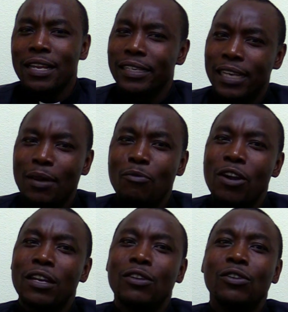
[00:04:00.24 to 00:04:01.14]

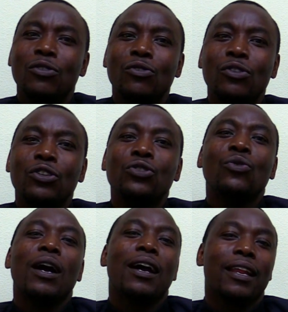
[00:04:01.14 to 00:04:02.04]
someone you
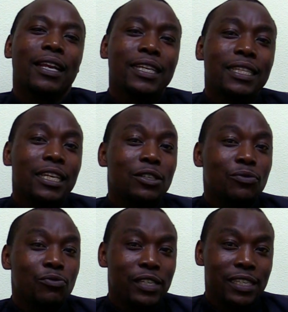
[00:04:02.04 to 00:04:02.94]
are related
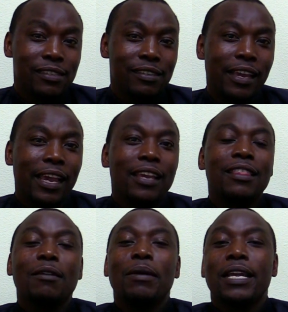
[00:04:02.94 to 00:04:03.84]
with,
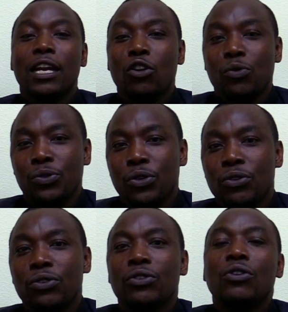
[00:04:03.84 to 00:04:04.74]
either by adoption
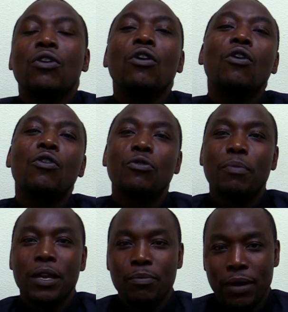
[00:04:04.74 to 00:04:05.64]
or
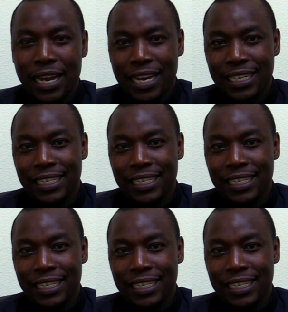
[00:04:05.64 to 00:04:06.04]
by blood.